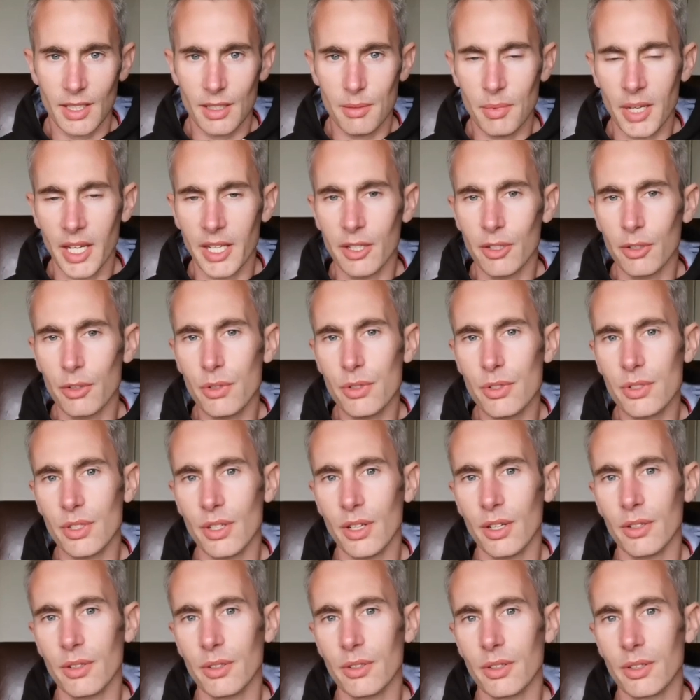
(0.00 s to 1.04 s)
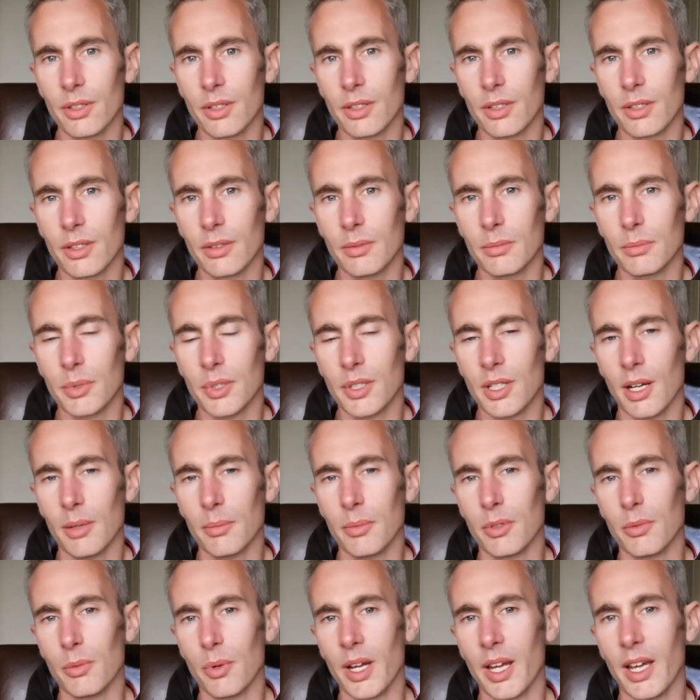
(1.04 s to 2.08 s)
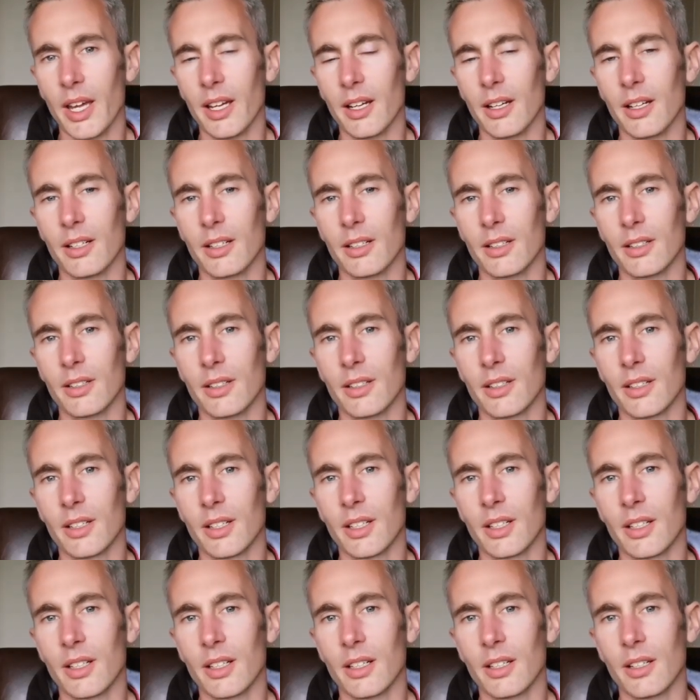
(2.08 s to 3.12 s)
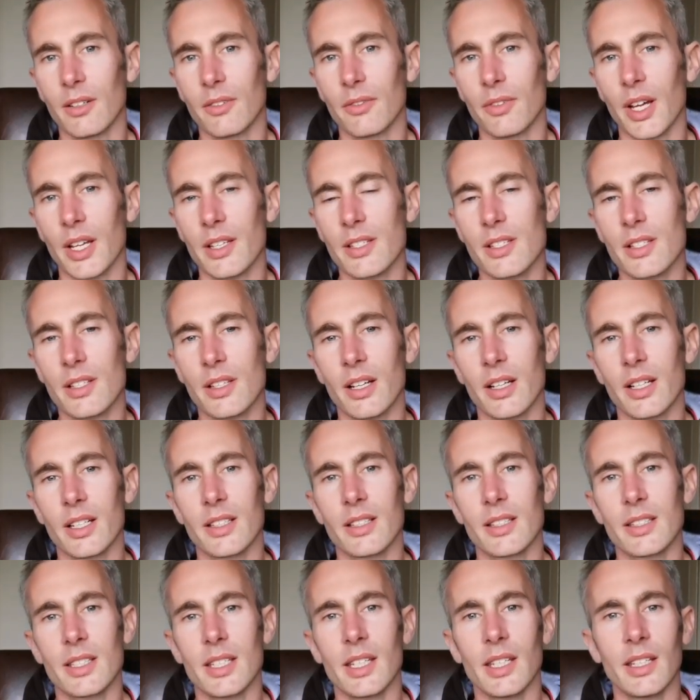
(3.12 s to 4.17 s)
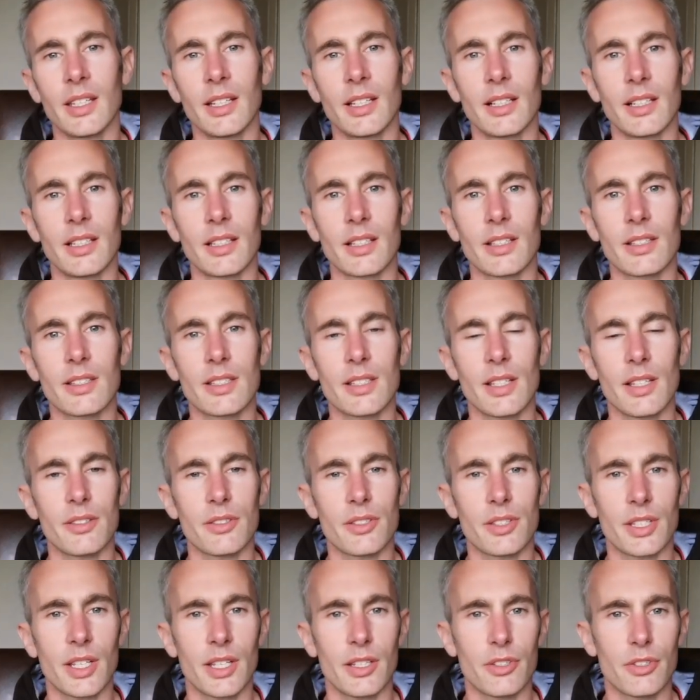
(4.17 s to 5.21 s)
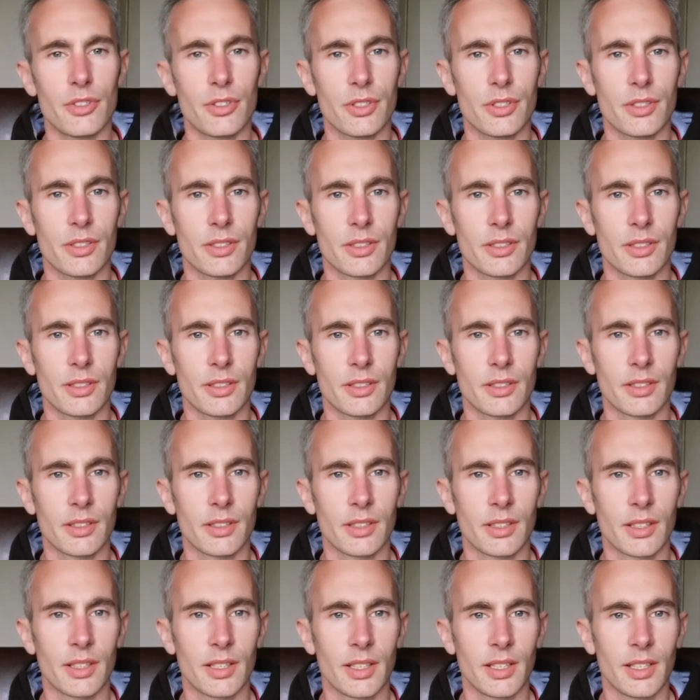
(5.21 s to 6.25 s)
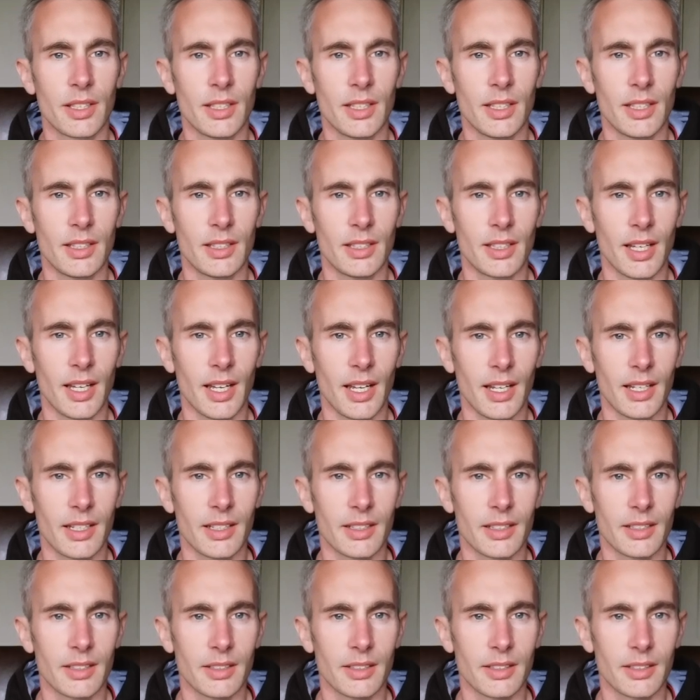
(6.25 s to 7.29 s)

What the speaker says: You may also become aware of that slight tingling sensation in the hand.